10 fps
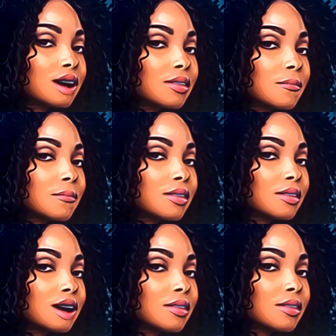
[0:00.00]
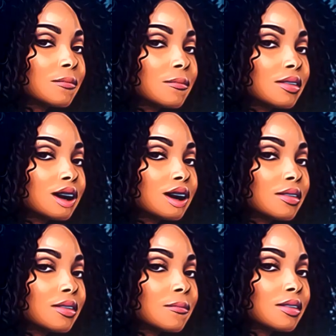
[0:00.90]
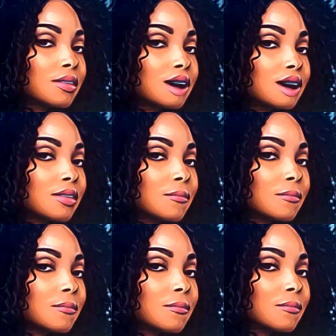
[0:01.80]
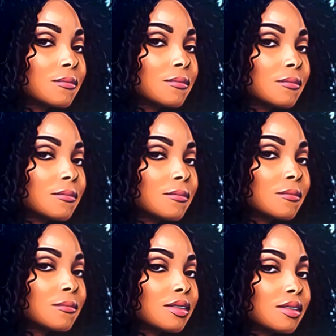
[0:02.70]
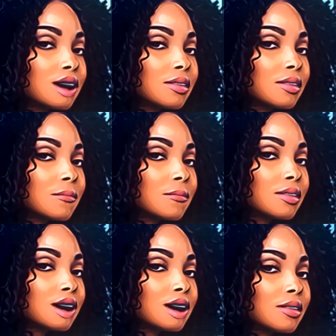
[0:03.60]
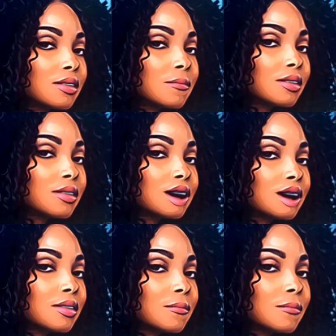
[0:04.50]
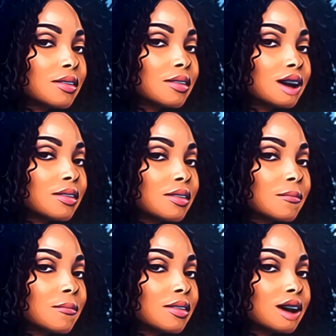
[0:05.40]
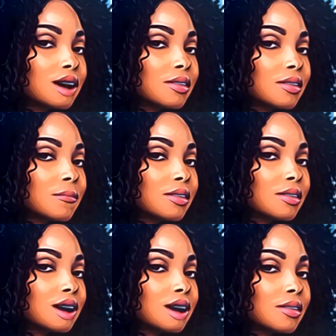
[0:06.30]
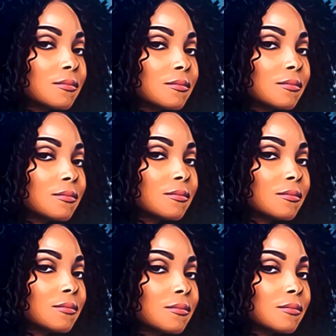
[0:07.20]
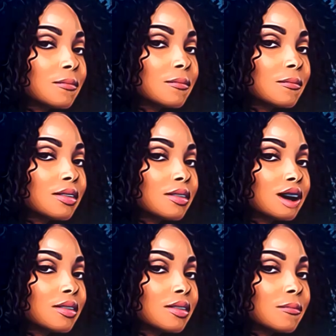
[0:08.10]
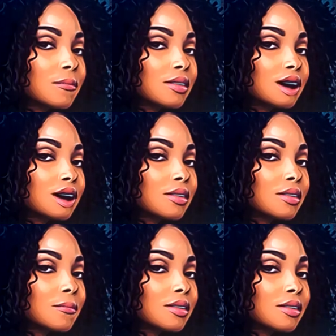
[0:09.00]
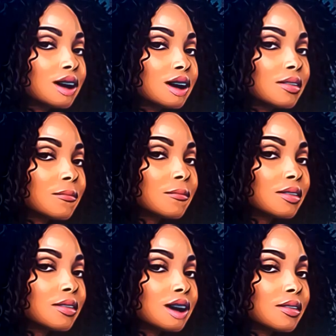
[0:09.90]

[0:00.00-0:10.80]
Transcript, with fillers: And, you know, I'm not saying I need and I love you. But number two, I'm going to need an I could love you, Kristen. If he could, he would say he could.